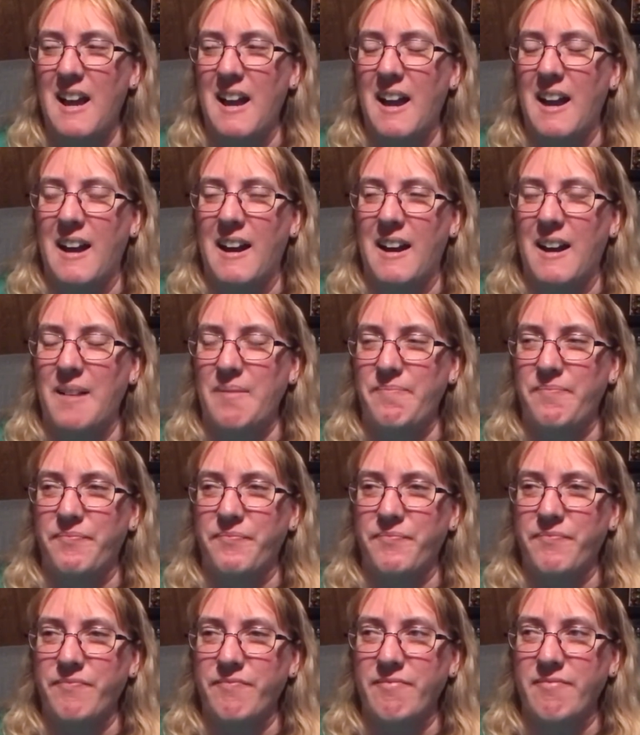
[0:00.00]

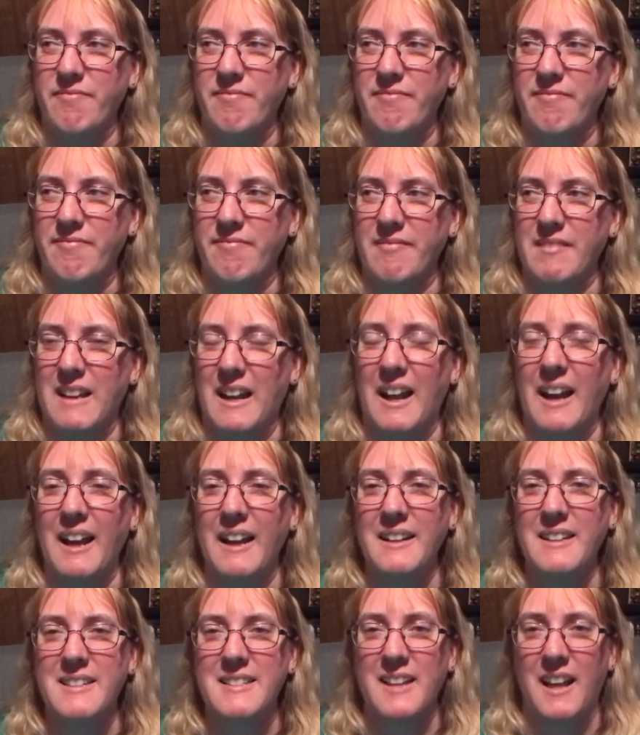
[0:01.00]
I
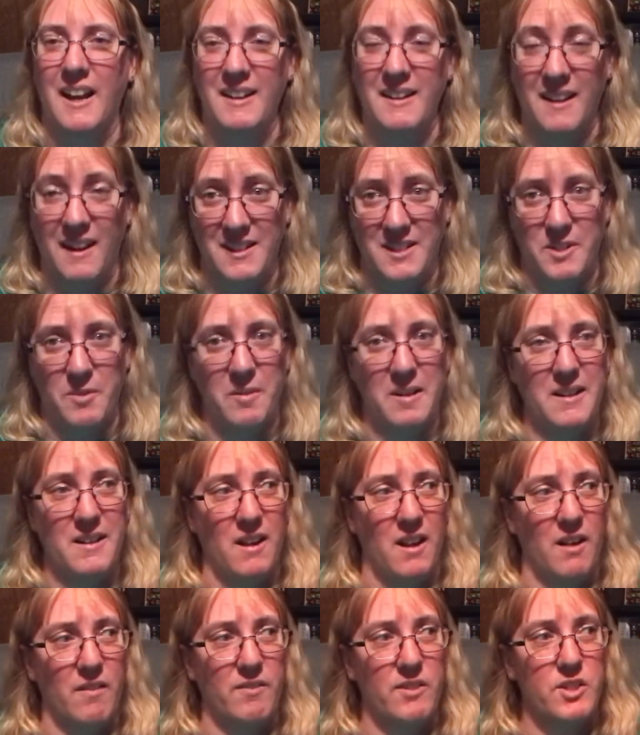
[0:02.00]
decided not to read
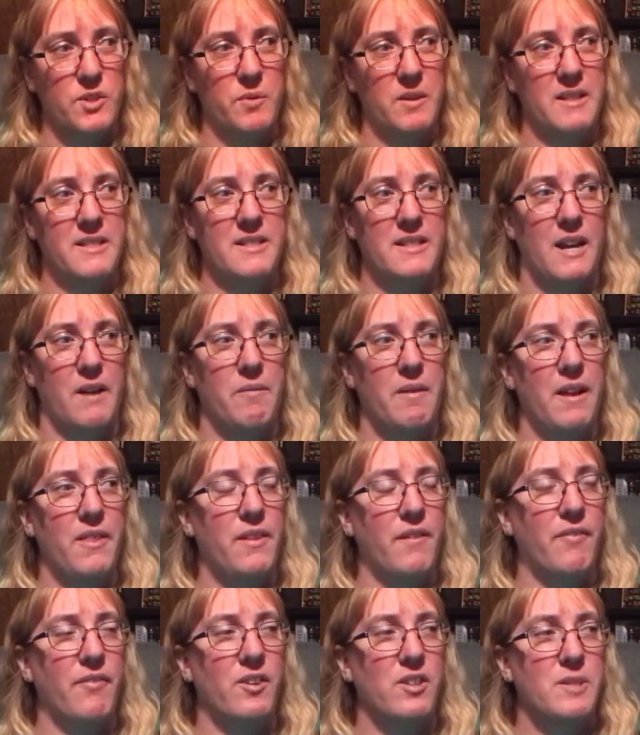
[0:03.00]
Oliver Twist. I read
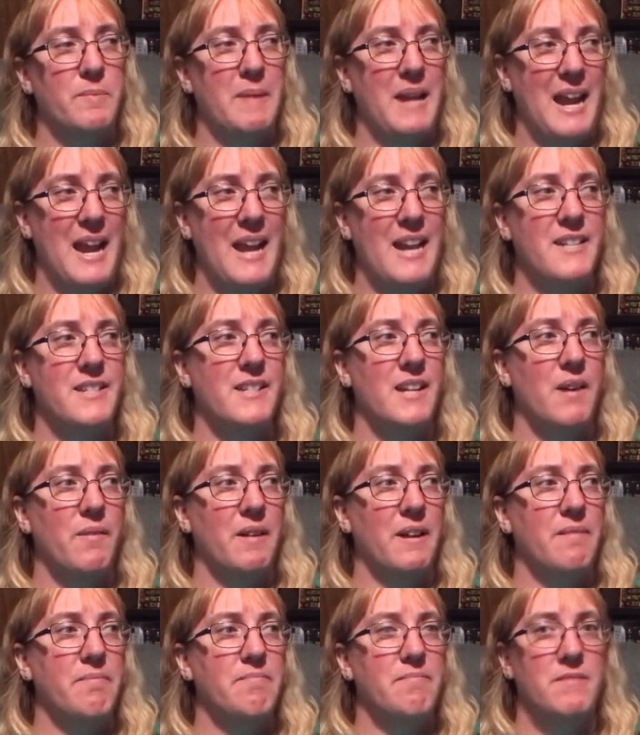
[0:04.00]
the first page and I
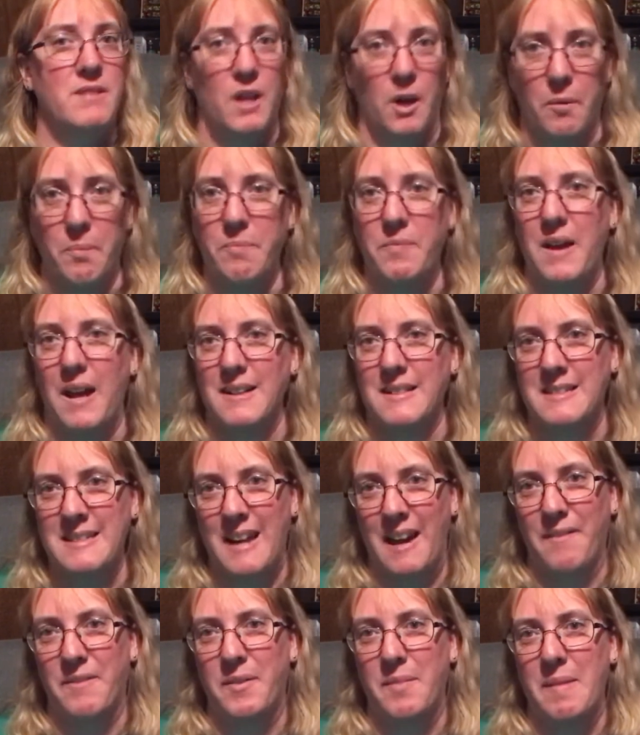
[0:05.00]
went, nope, that's
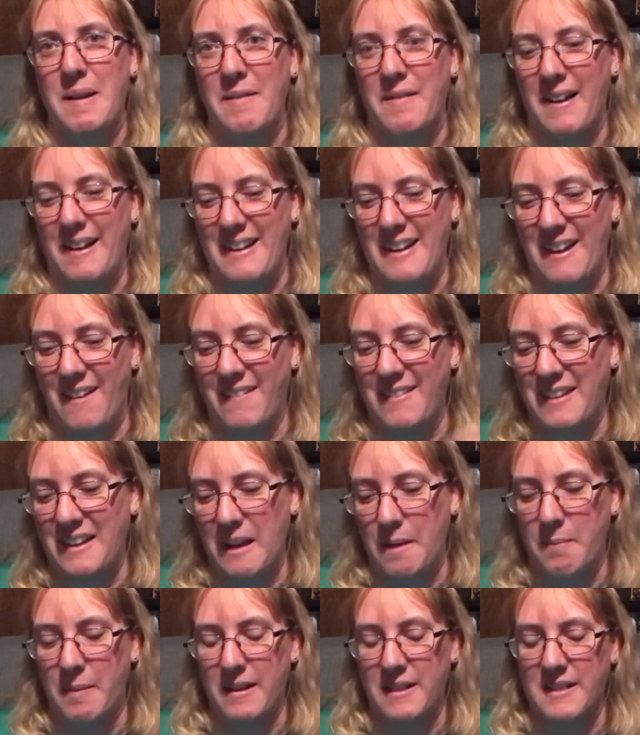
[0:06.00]
not for me right now. And then
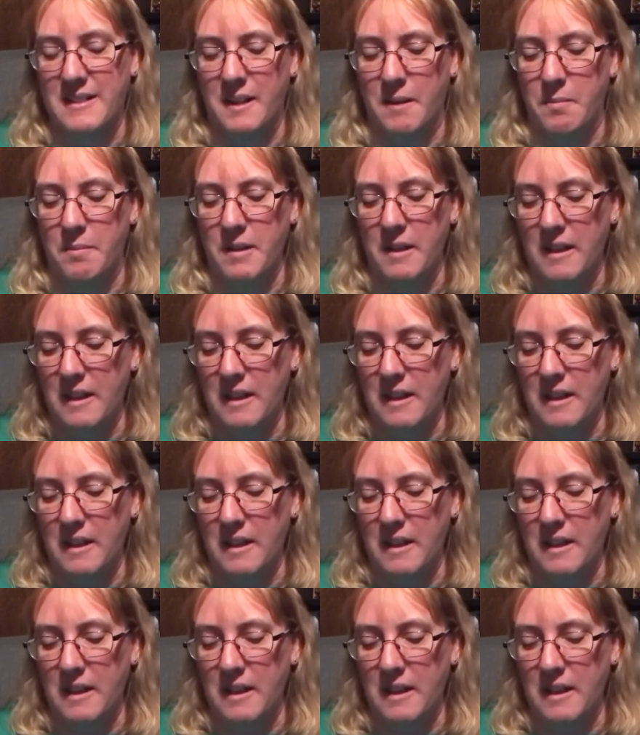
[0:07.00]
I picked up,